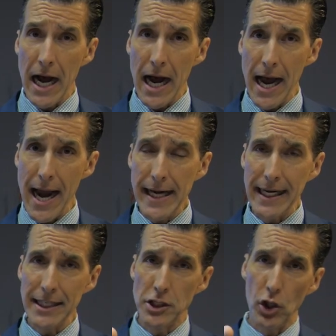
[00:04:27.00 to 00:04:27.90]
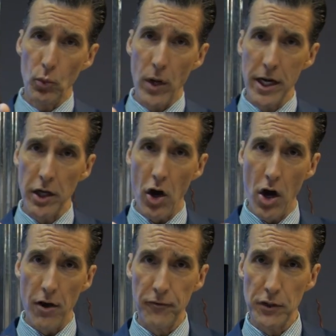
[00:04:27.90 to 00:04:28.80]
I get to run
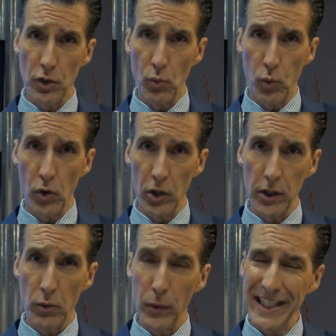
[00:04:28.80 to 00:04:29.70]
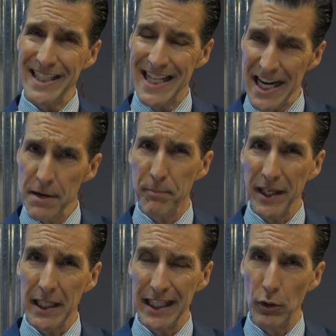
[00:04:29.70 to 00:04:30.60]
off to work, we
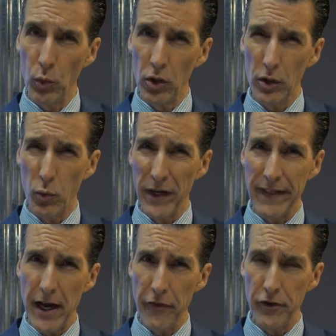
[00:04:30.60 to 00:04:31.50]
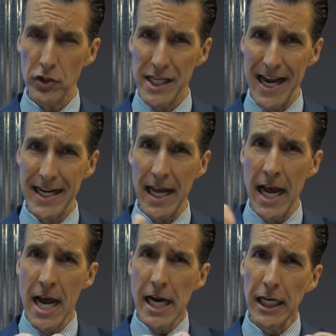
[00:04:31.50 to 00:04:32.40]
typically work with others and
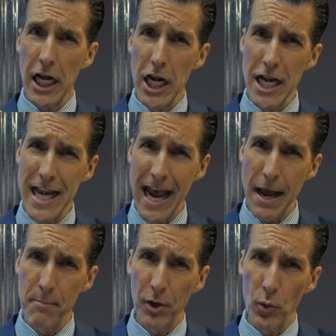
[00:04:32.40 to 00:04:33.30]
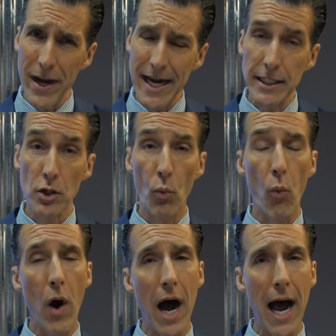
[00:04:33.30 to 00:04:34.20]
collaborate.
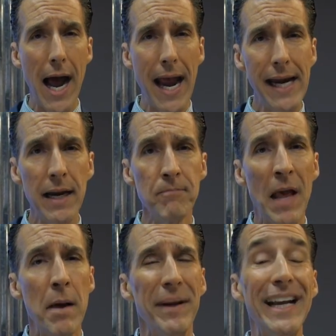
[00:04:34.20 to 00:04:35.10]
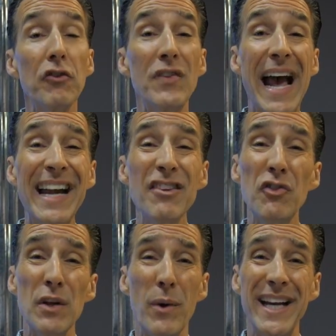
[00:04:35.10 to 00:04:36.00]
Why? Because that
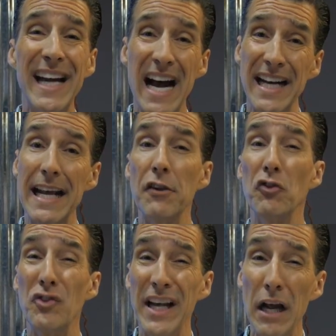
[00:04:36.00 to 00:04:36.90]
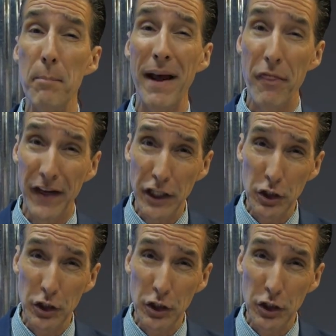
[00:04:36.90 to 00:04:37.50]
is the way God has set up the